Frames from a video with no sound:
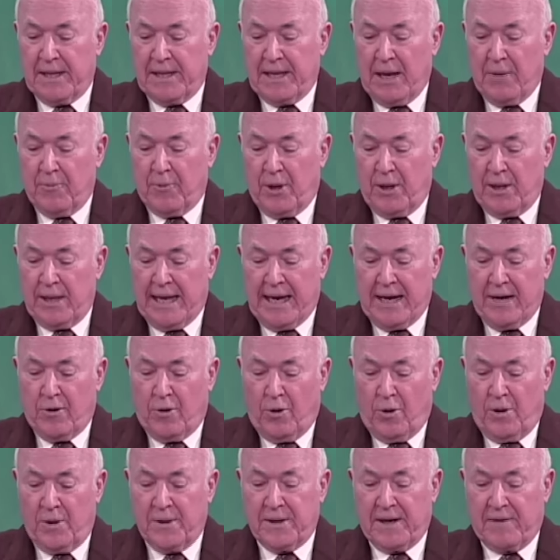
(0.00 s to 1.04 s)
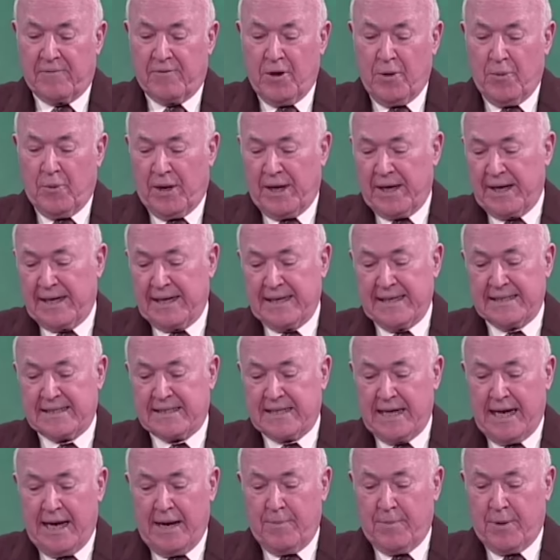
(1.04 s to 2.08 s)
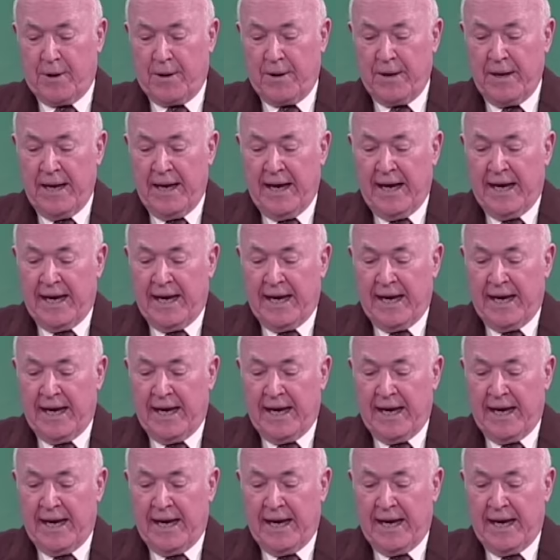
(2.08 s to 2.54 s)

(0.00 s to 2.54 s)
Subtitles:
and they will lay hold every one on his neighbor,